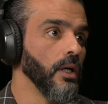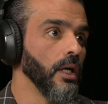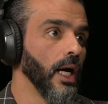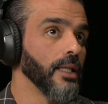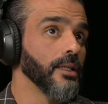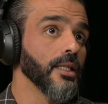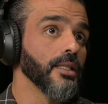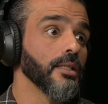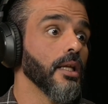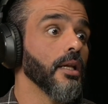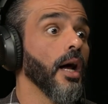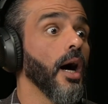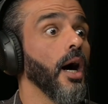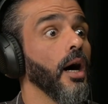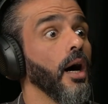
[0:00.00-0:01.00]
And that's then
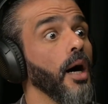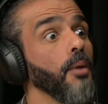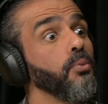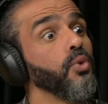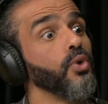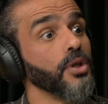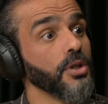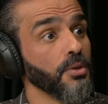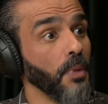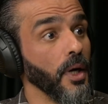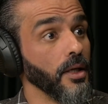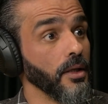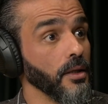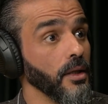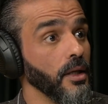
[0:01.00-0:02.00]
an upward
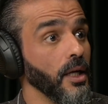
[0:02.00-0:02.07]
spiral.